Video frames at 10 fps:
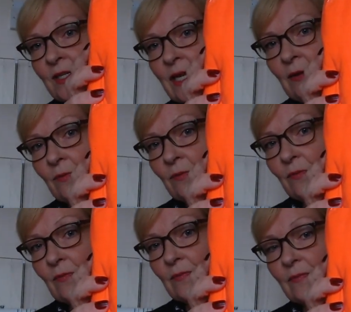Now
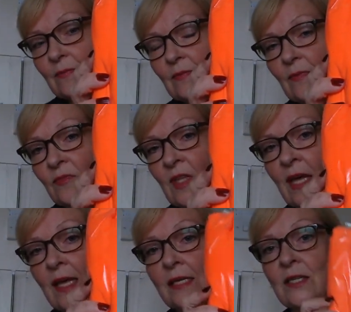
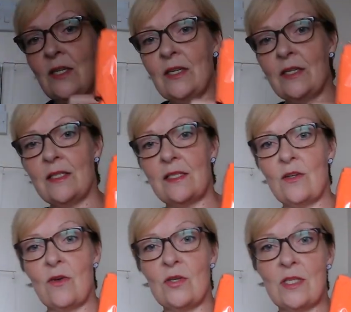that does
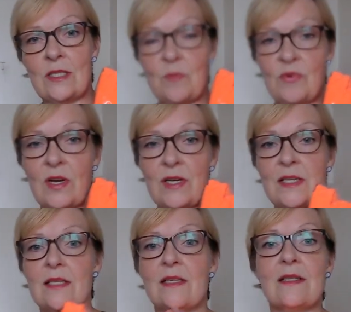not look as
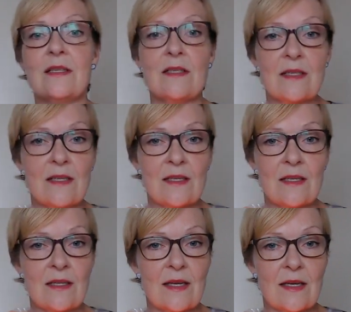bright
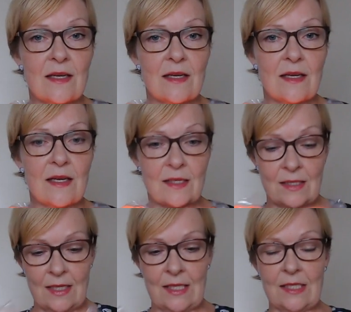as
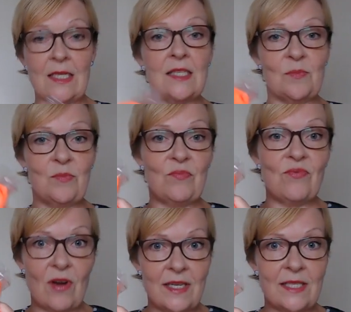it is. It is
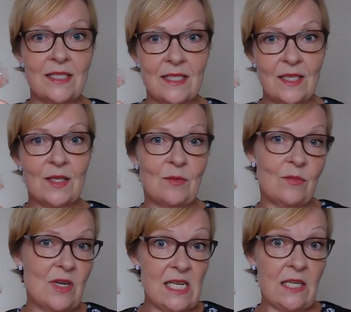bright
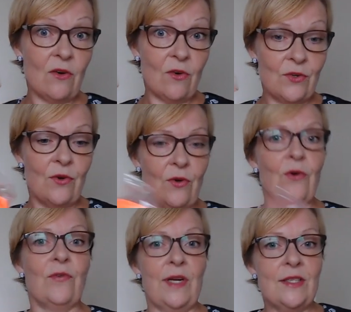neon
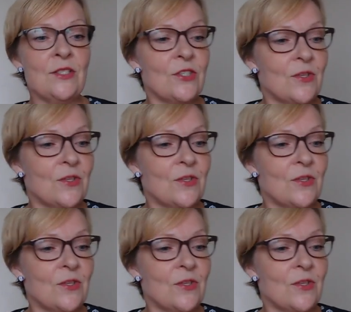orange,